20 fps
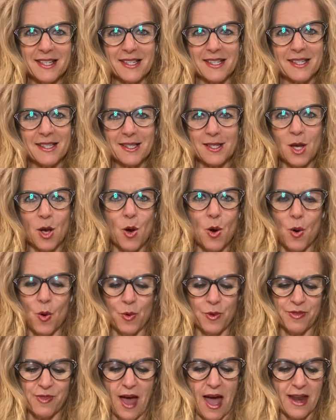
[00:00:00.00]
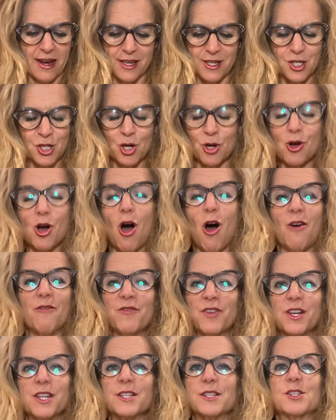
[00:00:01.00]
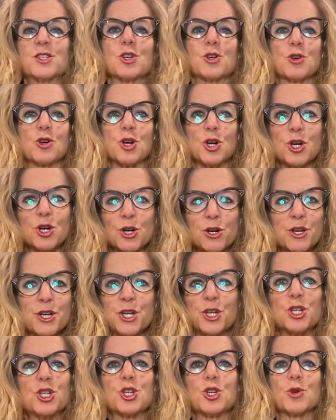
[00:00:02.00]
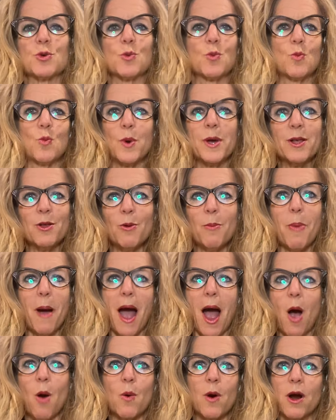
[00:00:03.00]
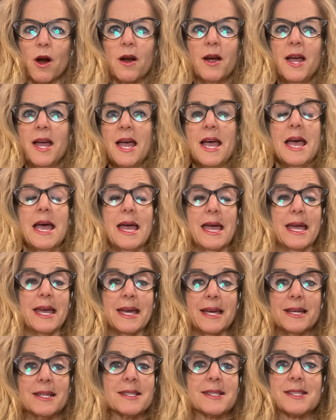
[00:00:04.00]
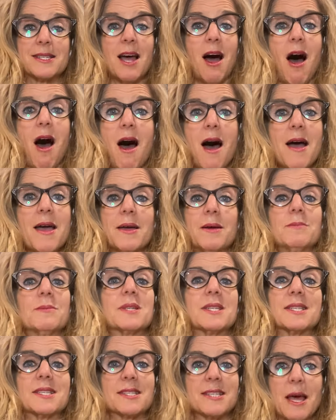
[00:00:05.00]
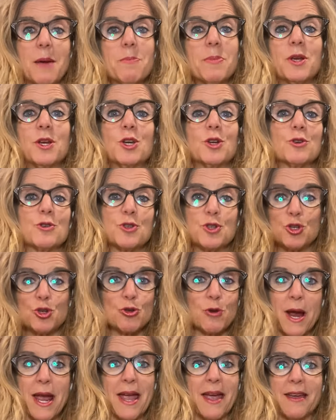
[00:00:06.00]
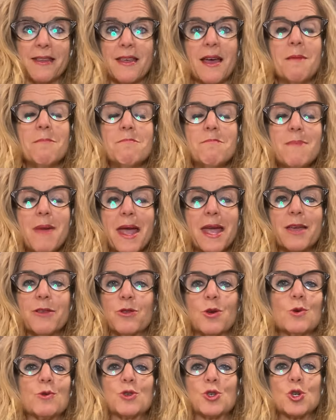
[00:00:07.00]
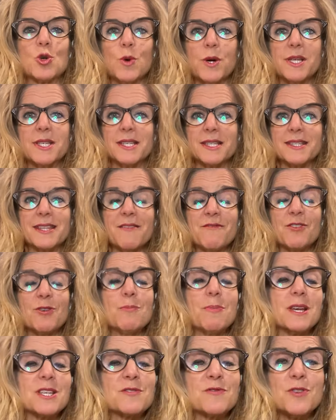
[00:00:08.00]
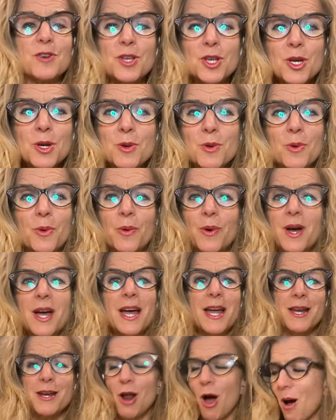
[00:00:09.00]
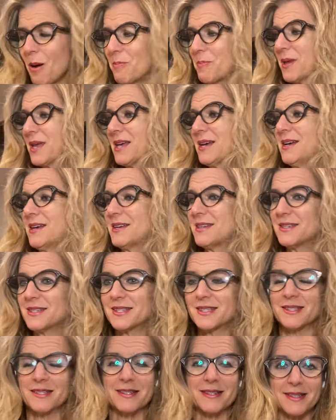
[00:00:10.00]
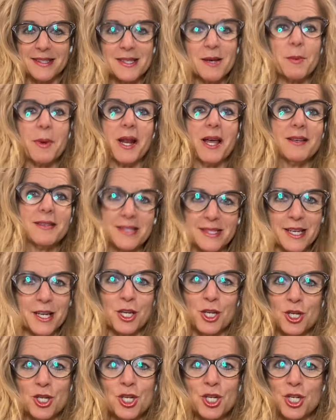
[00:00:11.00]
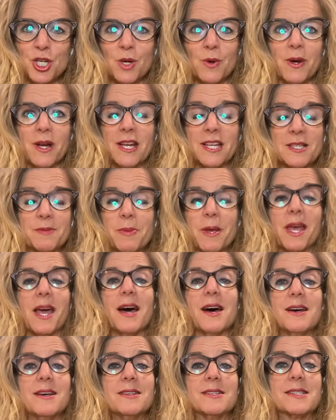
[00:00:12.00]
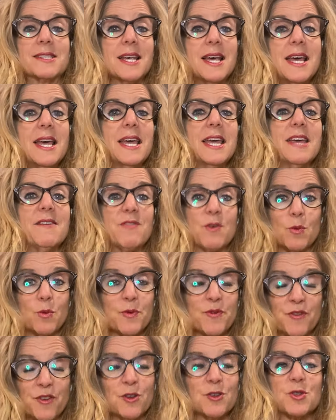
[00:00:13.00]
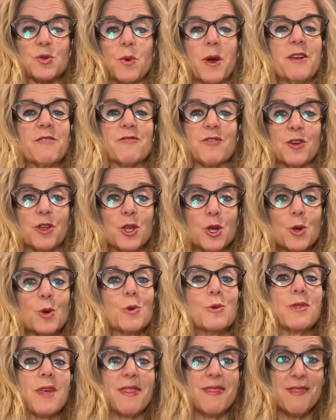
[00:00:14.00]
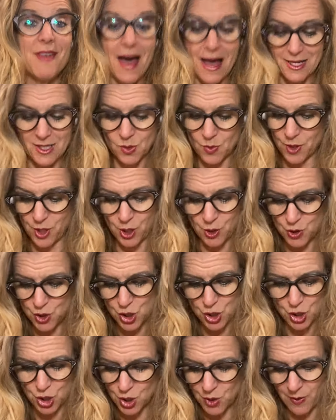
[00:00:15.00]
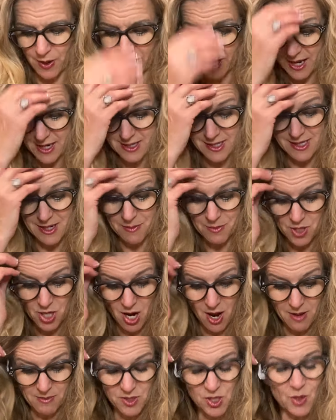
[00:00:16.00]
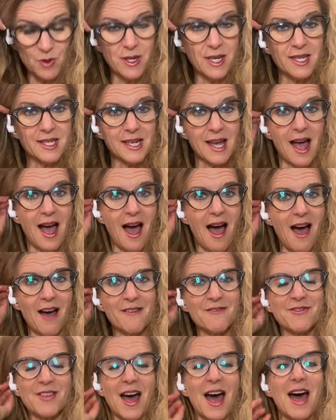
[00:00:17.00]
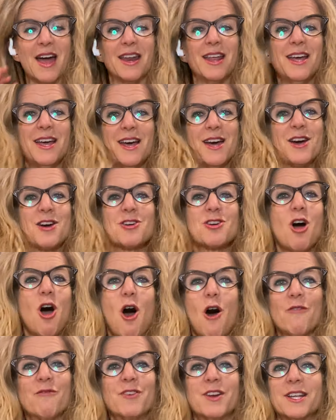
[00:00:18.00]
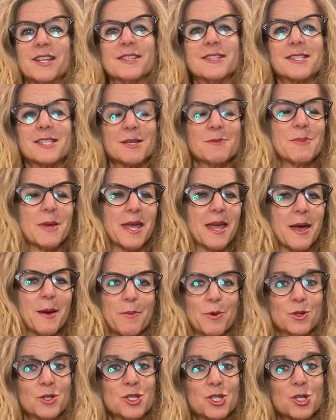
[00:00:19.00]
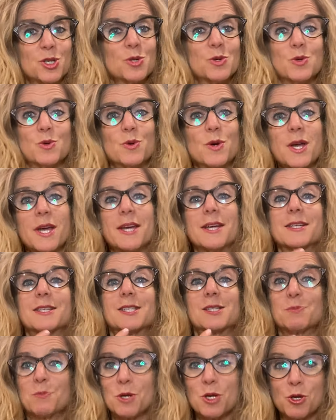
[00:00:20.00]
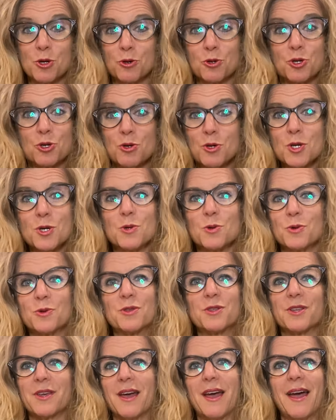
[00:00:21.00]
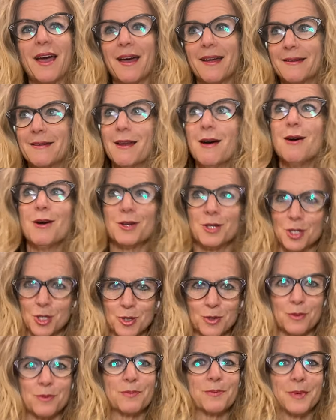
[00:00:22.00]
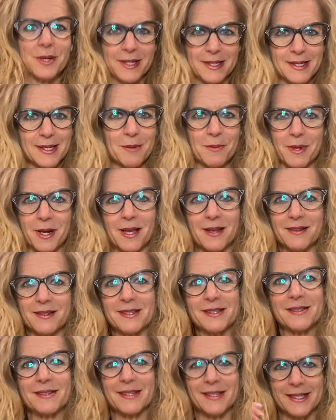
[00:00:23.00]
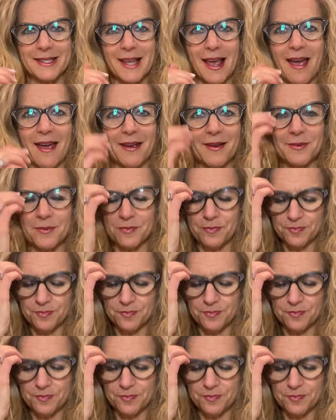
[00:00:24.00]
So that is your confidence, your courage, your willpower. It's time to step in your strength and make those choices that feel best for you. Not because someone else said you should do it. It's because if it feels right for you, then that's when you should do it. And sometimes you need to have that confidence to be able to speak your truth and not do what someone else is saying.